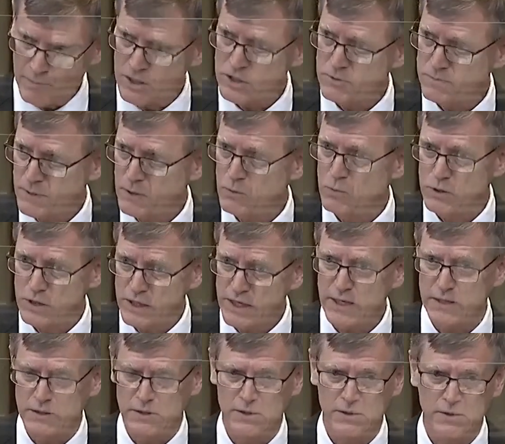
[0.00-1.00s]
they must be
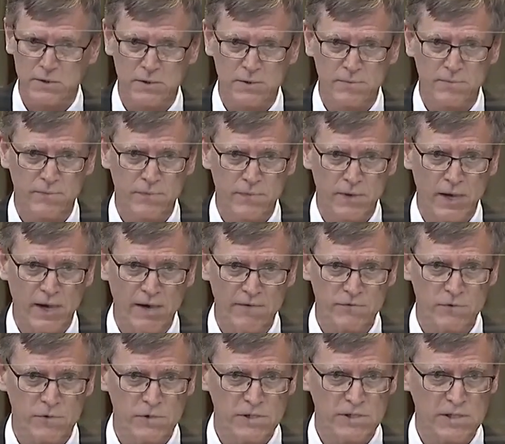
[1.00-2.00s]
released
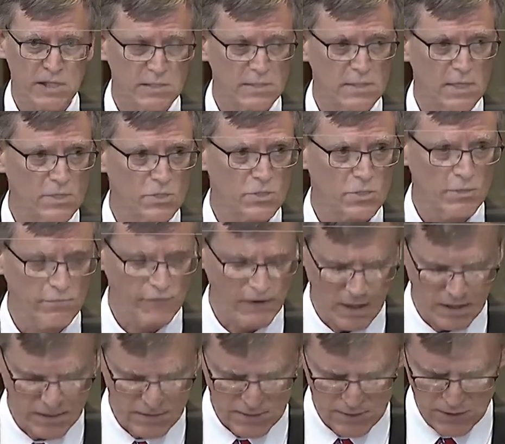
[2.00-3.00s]
after the cessation
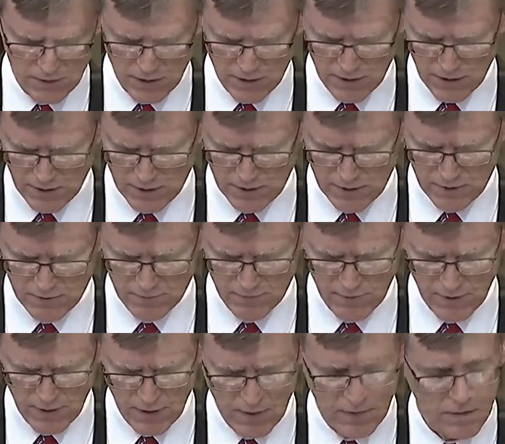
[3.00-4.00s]
of
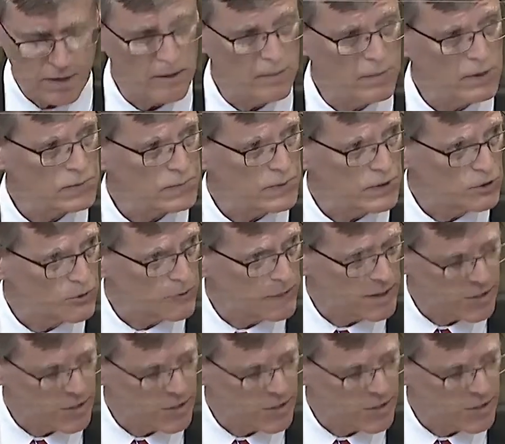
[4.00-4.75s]
hostilities. They must be